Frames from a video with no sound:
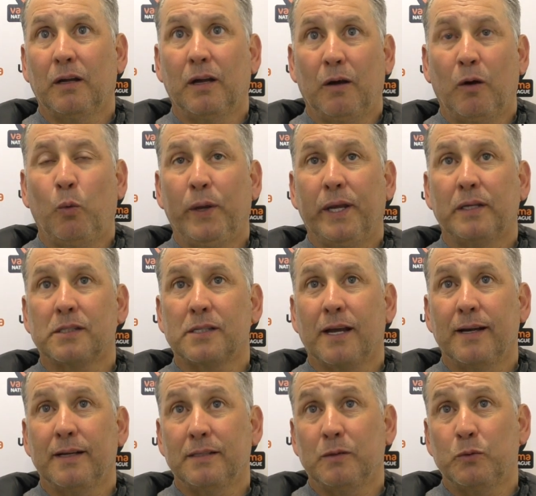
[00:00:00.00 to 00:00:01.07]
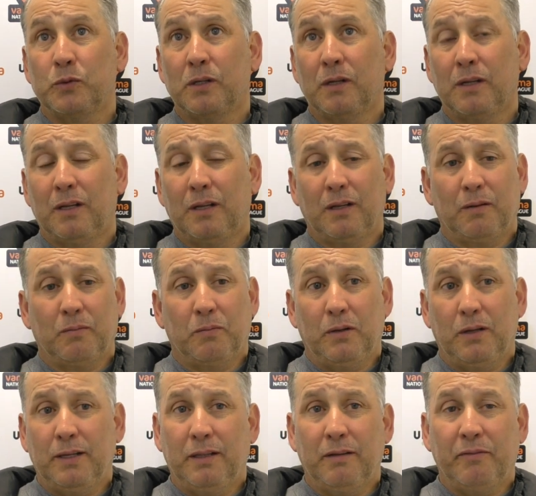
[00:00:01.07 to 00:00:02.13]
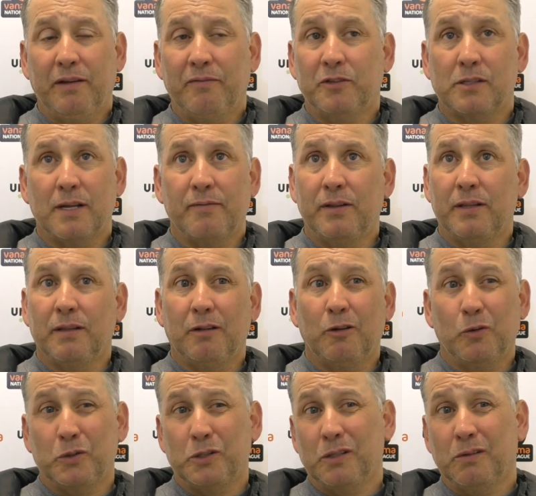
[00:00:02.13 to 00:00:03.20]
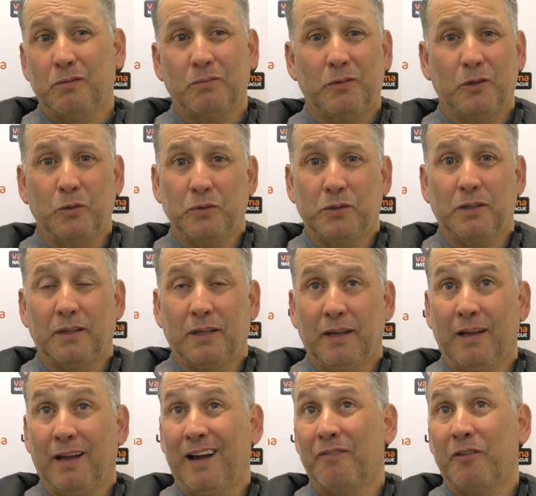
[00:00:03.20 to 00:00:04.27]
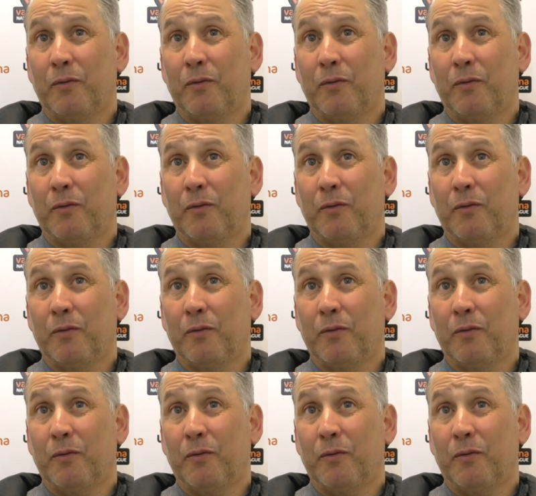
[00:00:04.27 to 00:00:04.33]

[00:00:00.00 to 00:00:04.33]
a weakened side out. But like, they give us everything. They always do. They always have a